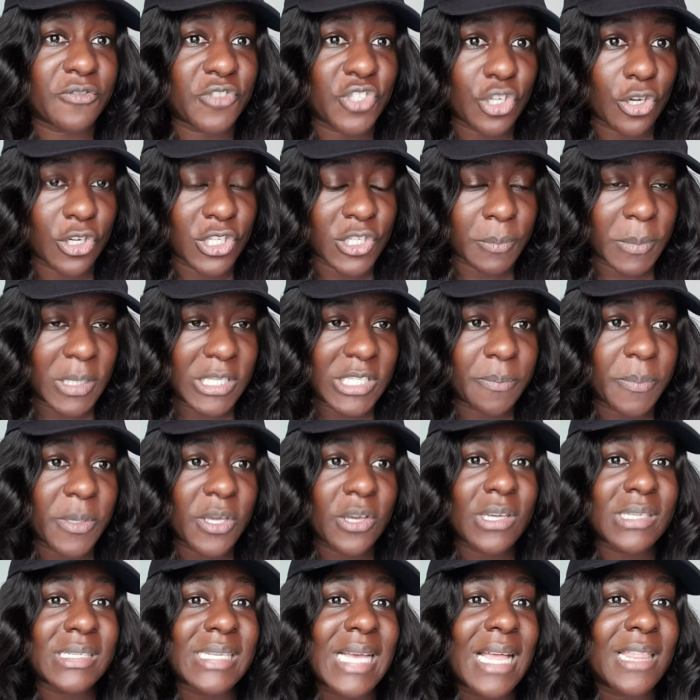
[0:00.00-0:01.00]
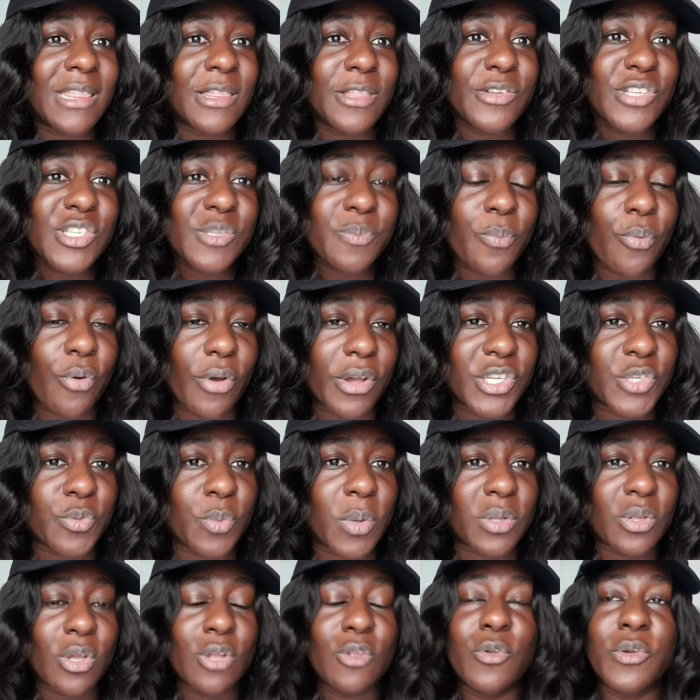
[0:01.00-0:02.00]
of judgment, because at this point
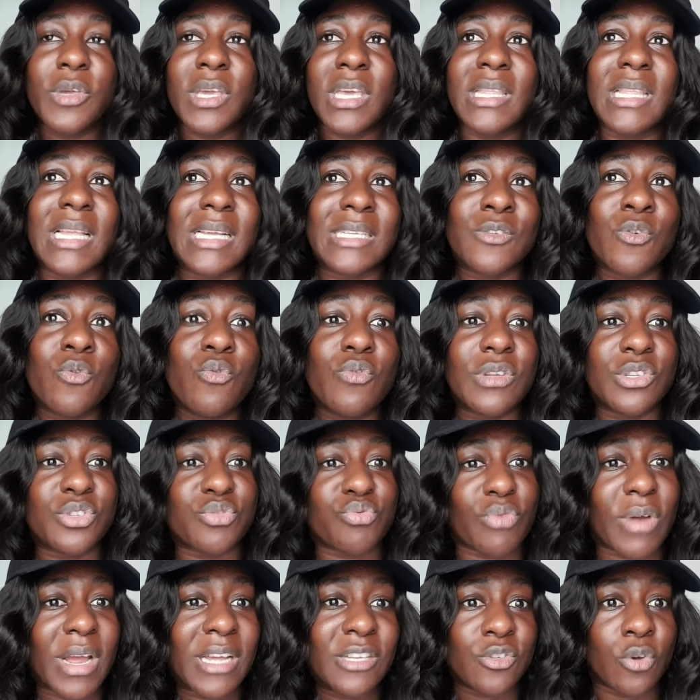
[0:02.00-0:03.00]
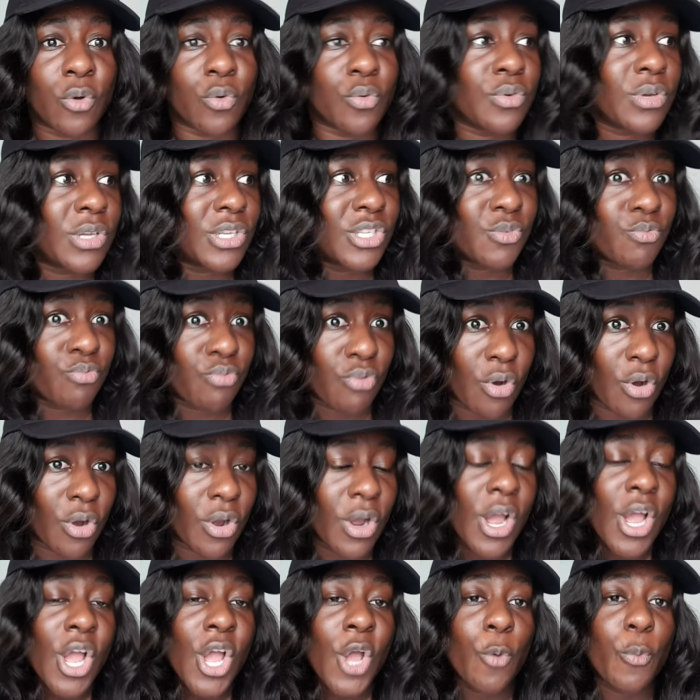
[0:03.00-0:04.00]
we're not looking at who is right or who is
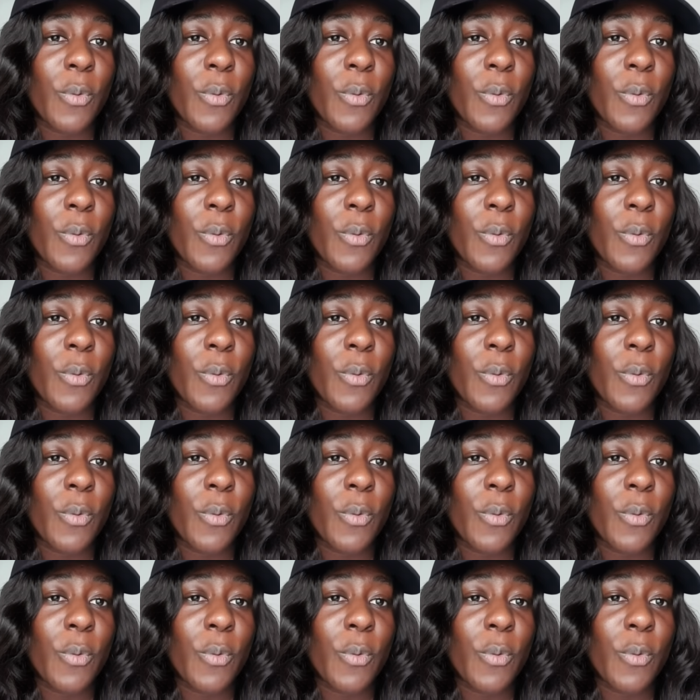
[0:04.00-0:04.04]
wrong.